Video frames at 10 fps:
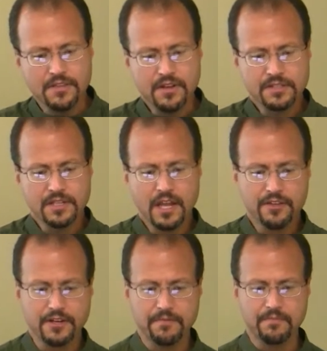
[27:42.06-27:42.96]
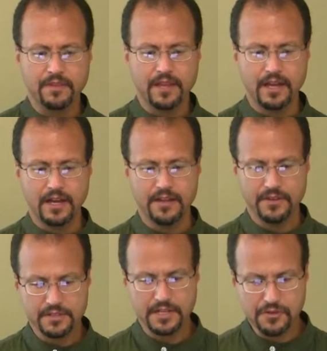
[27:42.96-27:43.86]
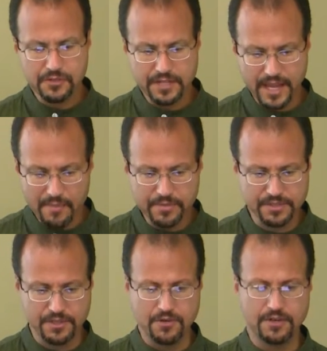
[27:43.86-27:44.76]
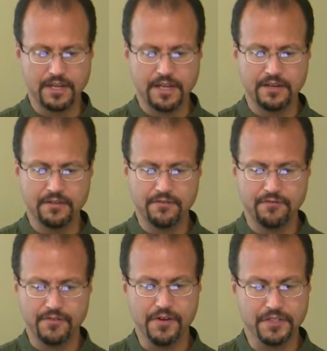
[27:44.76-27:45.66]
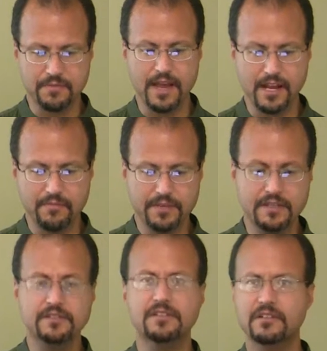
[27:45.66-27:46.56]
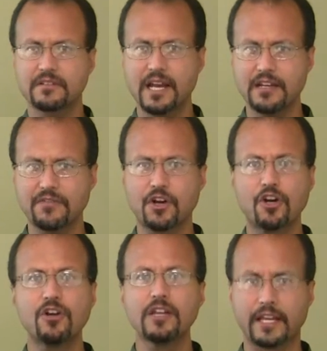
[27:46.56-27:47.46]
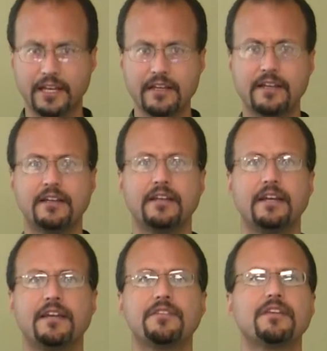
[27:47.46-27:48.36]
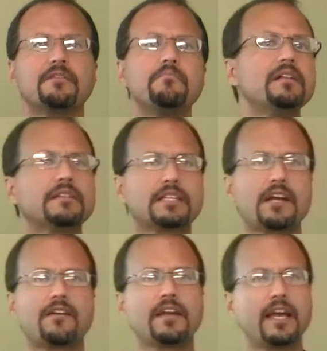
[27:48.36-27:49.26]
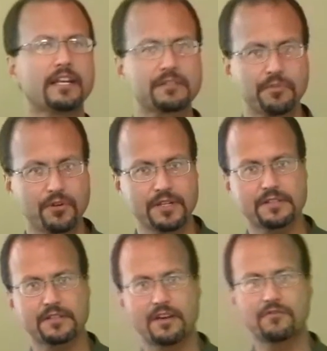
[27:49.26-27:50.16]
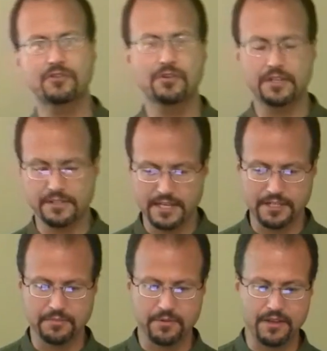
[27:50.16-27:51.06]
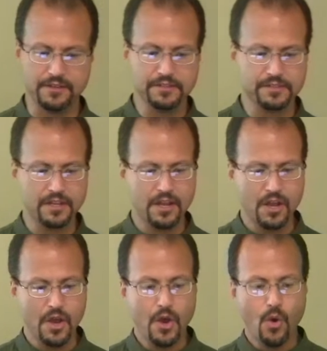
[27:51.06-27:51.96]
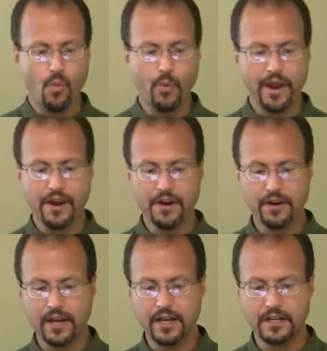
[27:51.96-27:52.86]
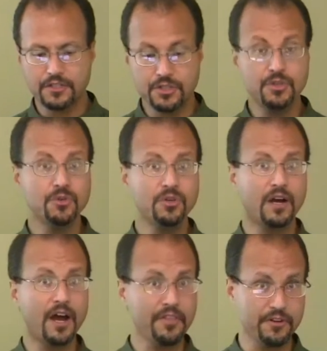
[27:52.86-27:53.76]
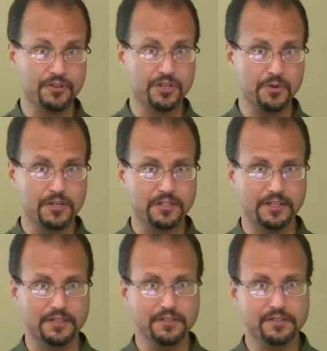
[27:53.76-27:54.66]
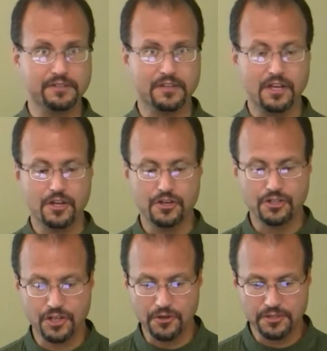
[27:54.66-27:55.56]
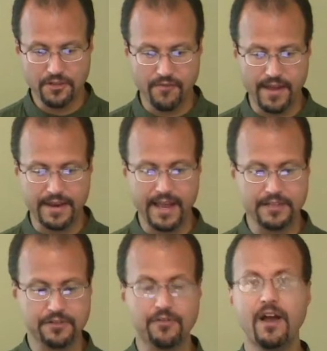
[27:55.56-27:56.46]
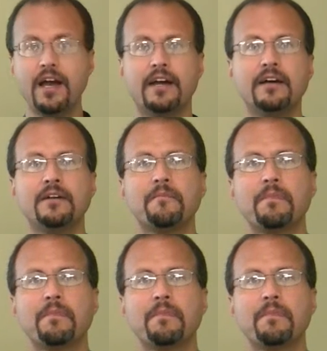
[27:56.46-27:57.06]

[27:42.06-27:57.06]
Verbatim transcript: There's an interesting episode in 1 Maccabees, kind of early in the military exploits of Judas and his brothers, where two other Jewish leaders, Joseph and Azariah,